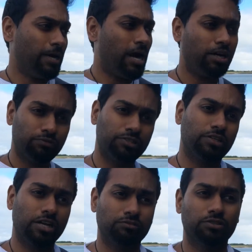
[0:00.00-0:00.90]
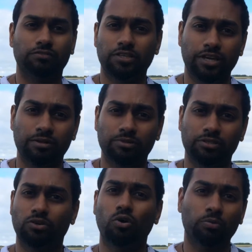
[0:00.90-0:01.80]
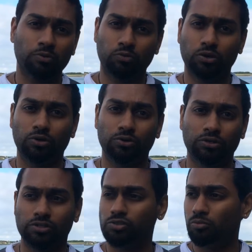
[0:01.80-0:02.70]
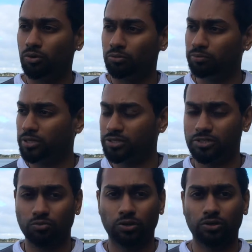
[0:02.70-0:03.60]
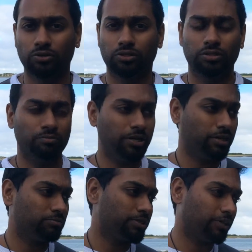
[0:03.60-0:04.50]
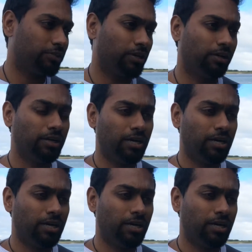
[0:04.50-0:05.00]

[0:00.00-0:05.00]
hundreds and hundreds of teams in the corporate world, in the small business world, in the medium sector,